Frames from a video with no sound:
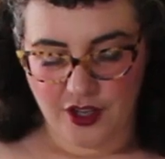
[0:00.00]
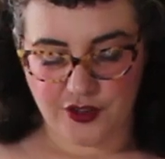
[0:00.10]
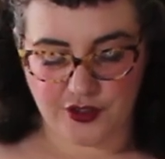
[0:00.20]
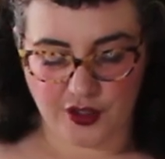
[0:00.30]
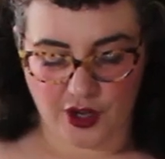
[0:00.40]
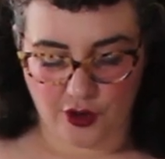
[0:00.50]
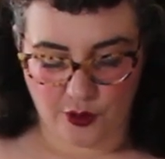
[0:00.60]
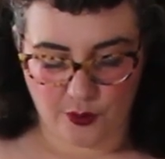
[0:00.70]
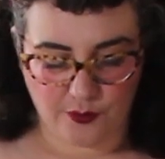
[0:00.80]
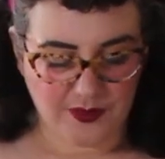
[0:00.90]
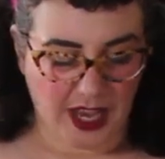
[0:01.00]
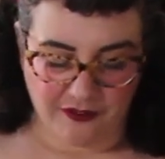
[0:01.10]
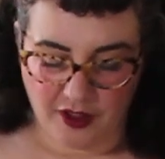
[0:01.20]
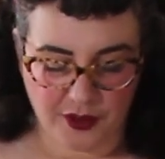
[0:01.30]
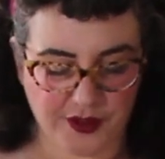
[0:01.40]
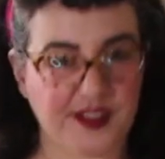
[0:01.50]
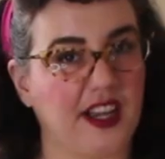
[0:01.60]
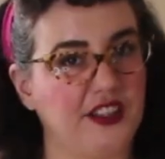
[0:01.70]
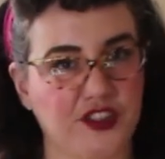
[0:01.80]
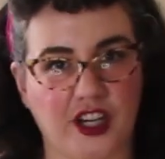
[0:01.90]
So yeah, follow the
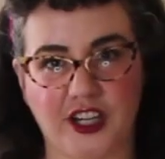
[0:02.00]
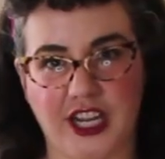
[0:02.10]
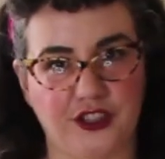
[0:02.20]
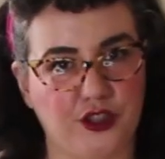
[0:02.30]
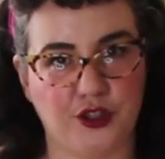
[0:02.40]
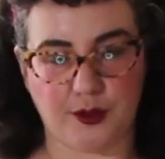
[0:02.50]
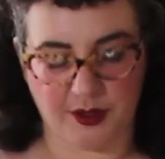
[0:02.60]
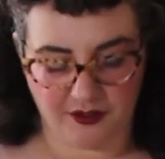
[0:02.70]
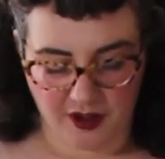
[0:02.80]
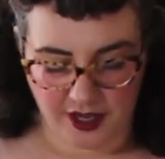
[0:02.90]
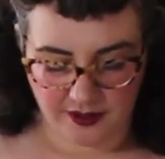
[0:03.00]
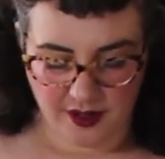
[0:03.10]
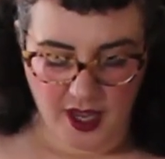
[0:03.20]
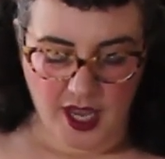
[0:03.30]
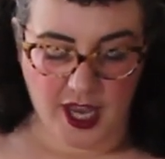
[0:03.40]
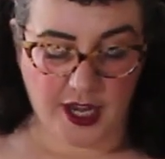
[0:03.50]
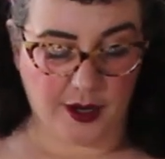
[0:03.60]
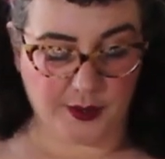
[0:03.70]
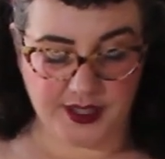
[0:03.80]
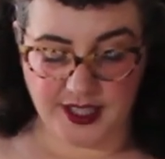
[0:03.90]
size chart and you should be fine. And
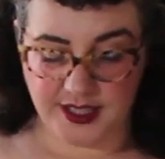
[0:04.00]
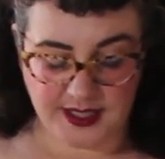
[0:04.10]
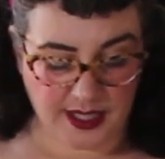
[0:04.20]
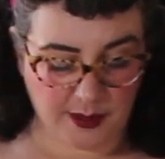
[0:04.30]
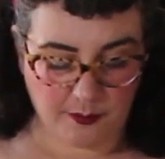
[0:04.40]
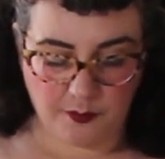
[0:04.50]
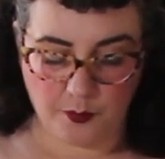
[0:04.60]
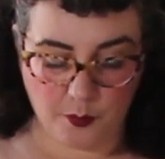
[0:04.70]
I would say the same